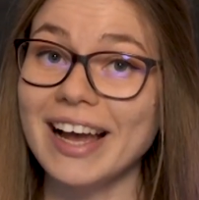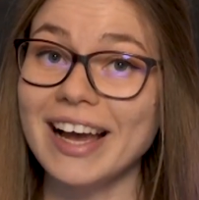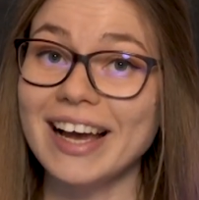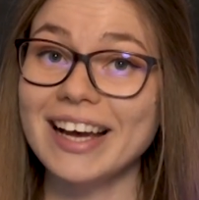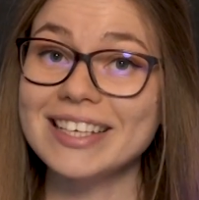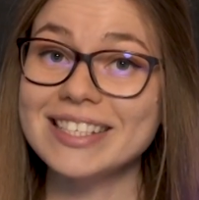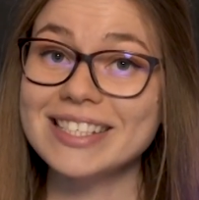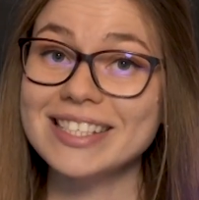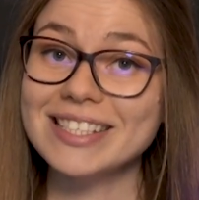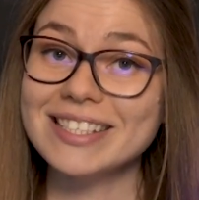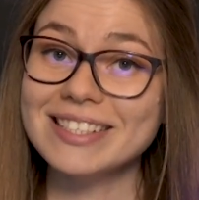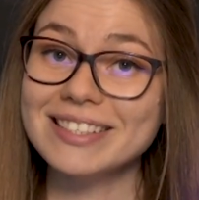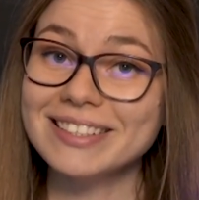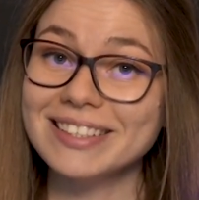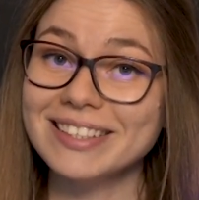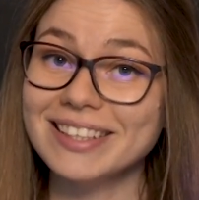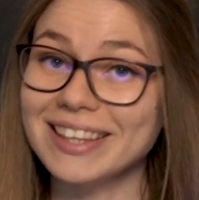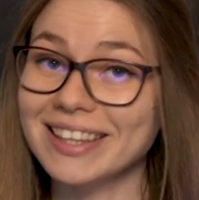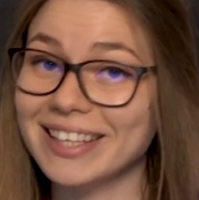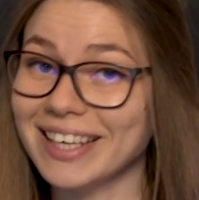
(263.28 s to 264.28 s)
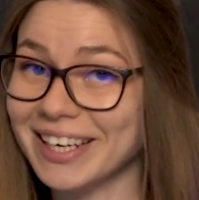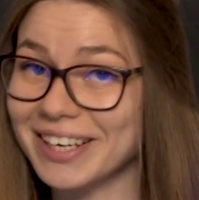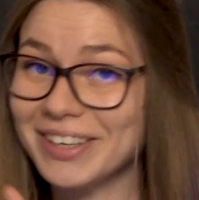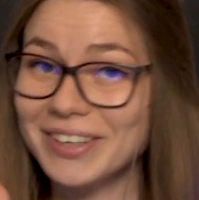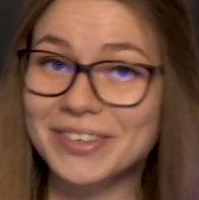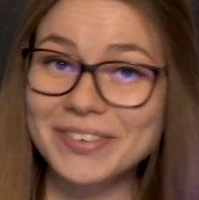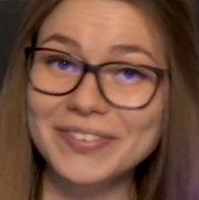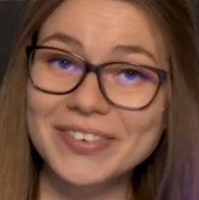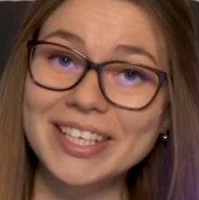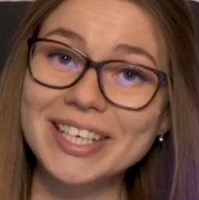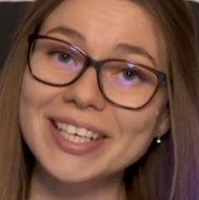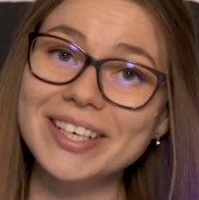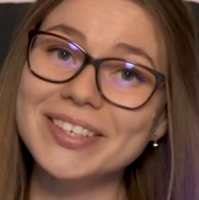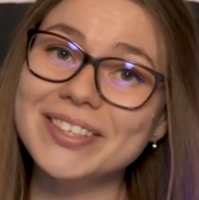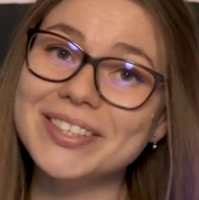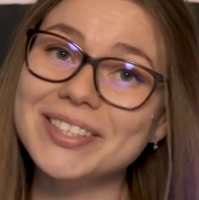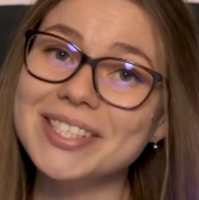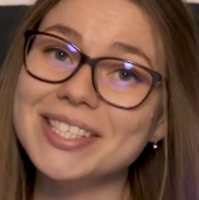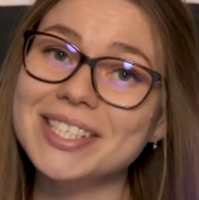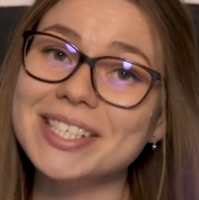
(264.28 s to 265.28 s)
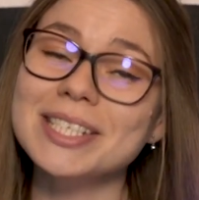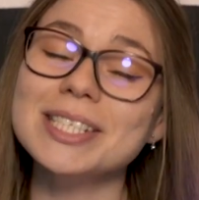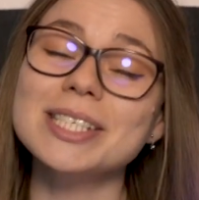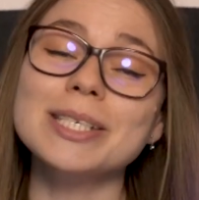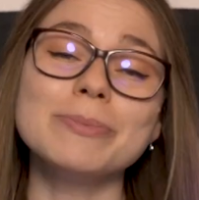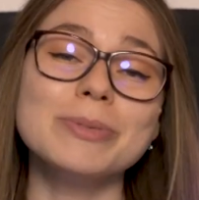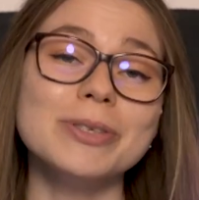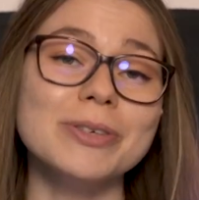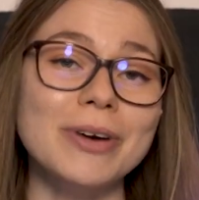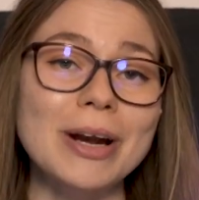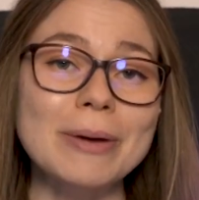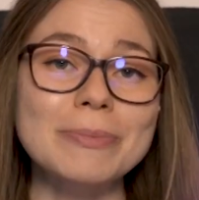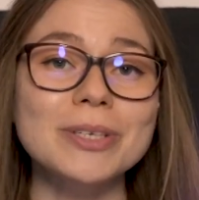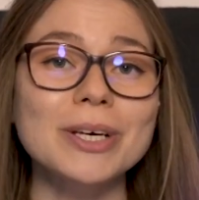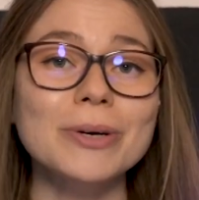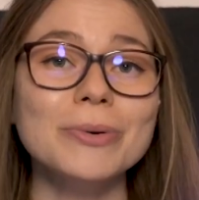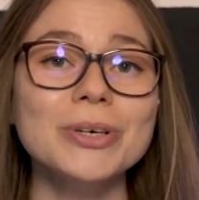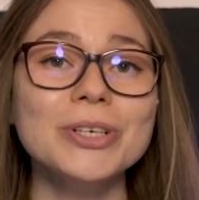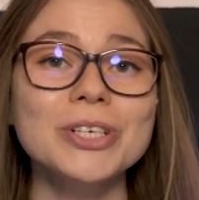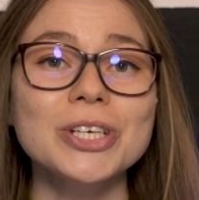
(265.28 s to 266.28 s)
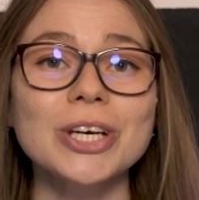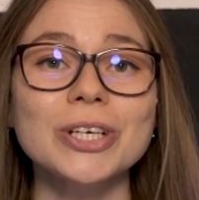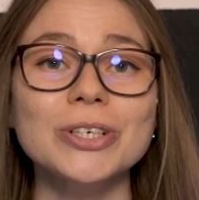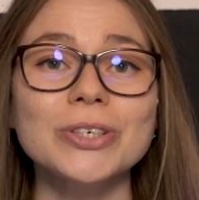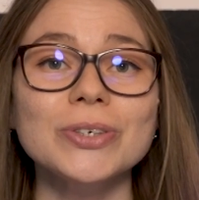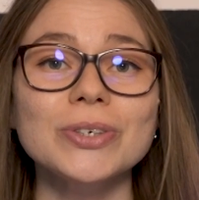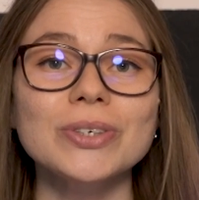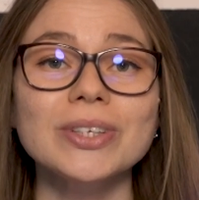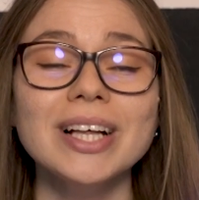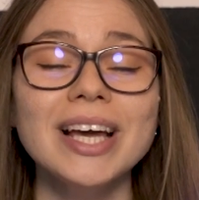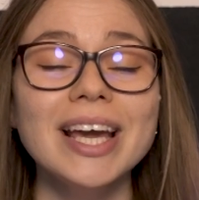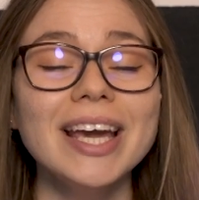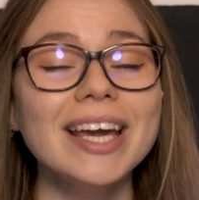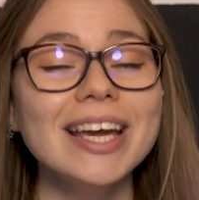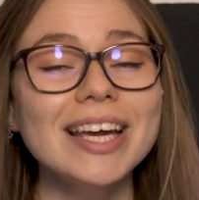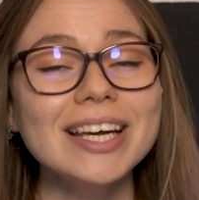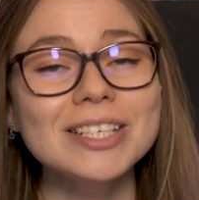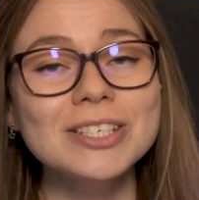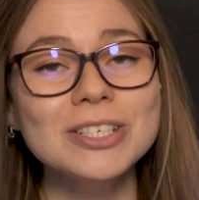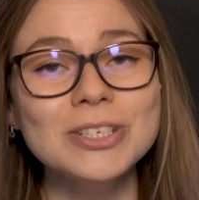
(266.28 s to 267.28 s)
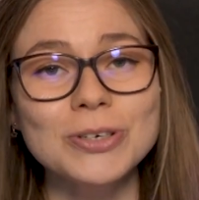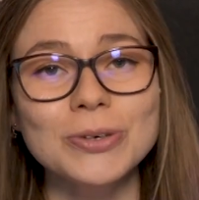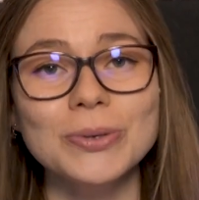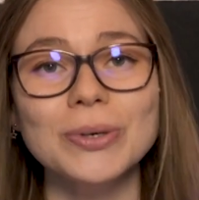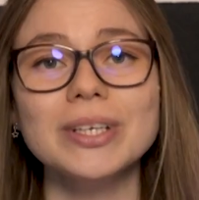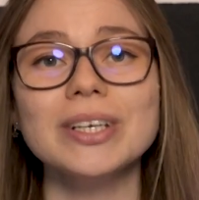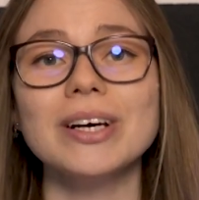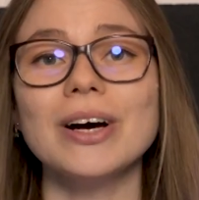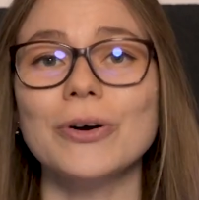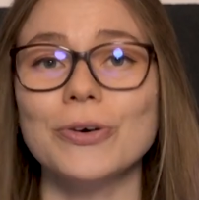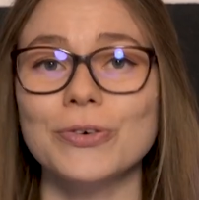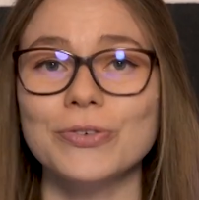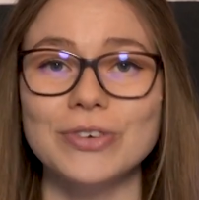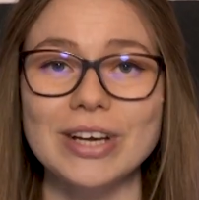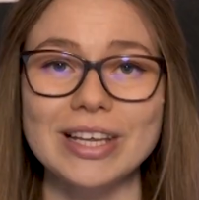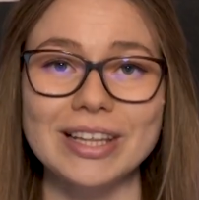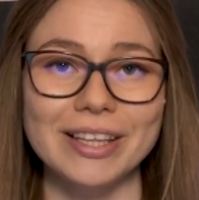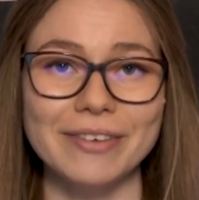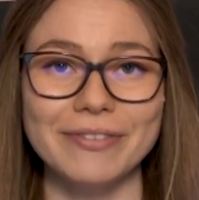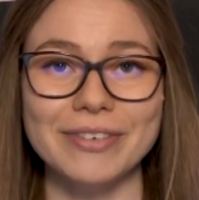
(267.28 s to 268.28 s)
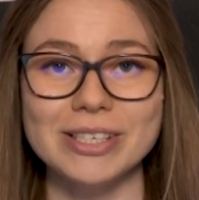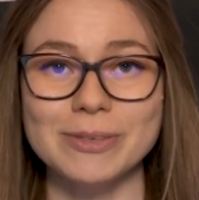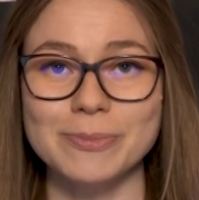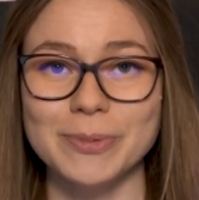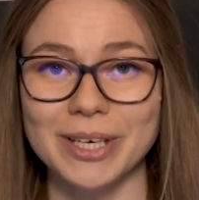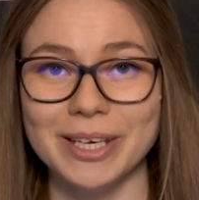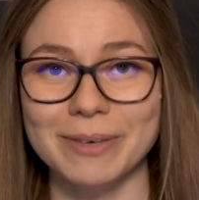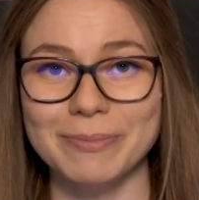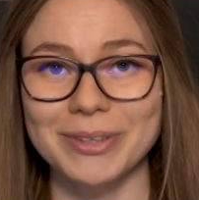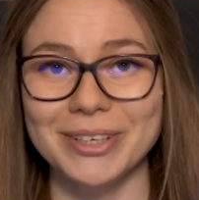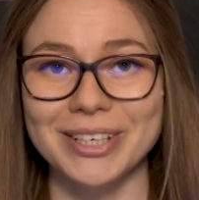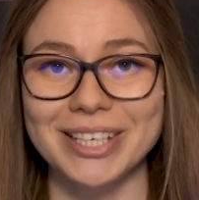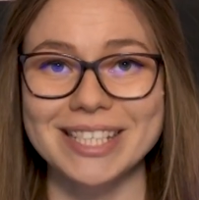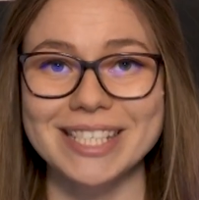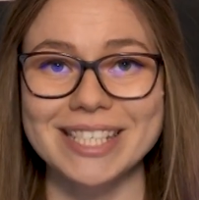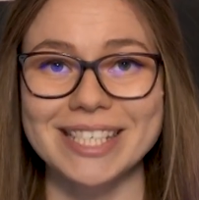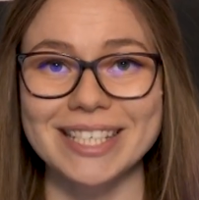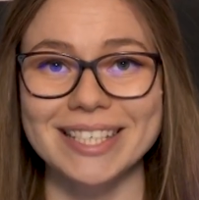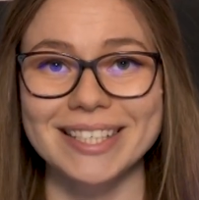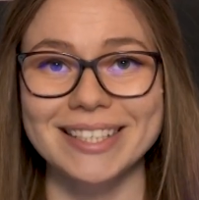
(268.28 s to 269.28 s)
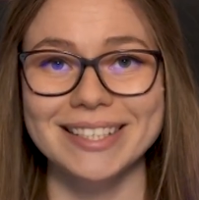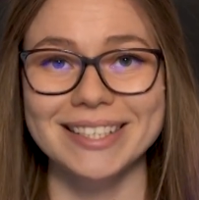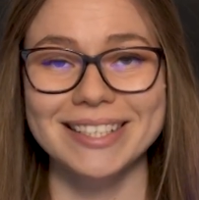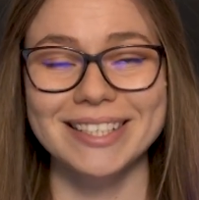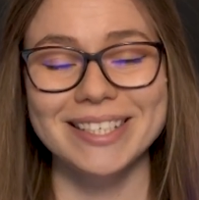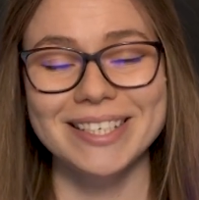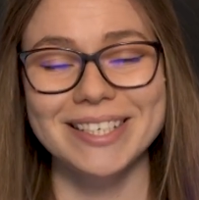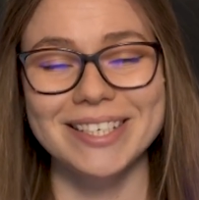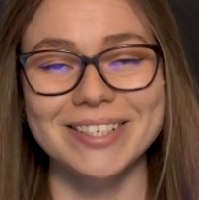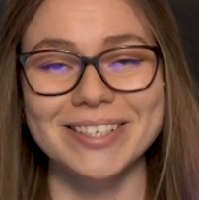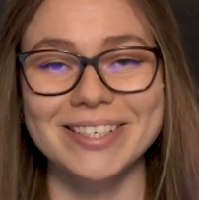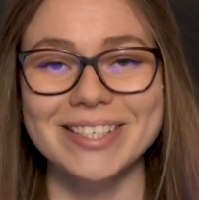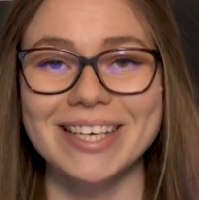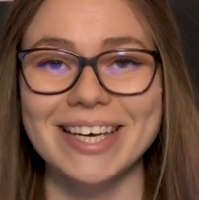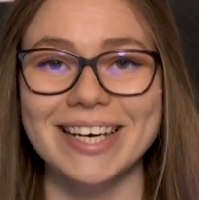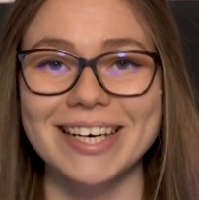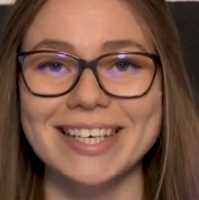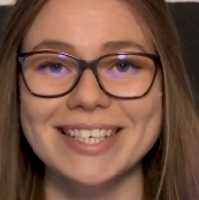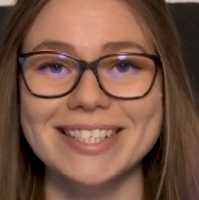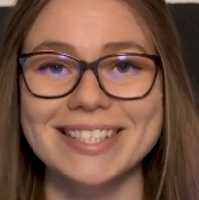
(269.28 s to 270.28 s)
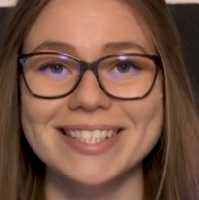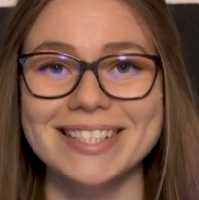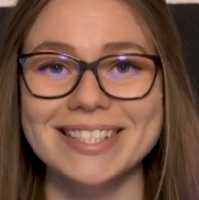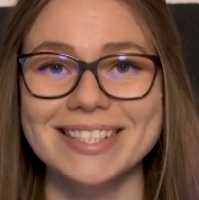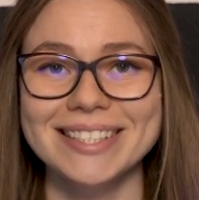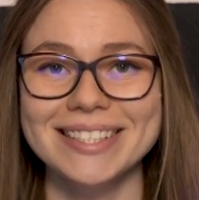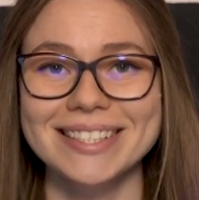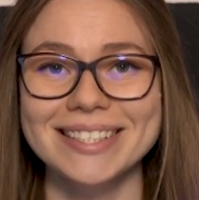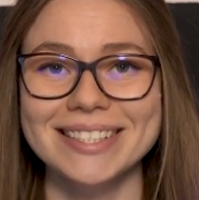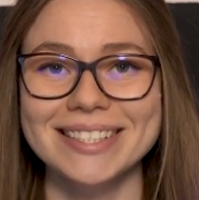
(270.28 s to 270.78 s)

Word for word: as like our videos, subscribe to our channel, and join our friendly Facebook community. Cheers, guys!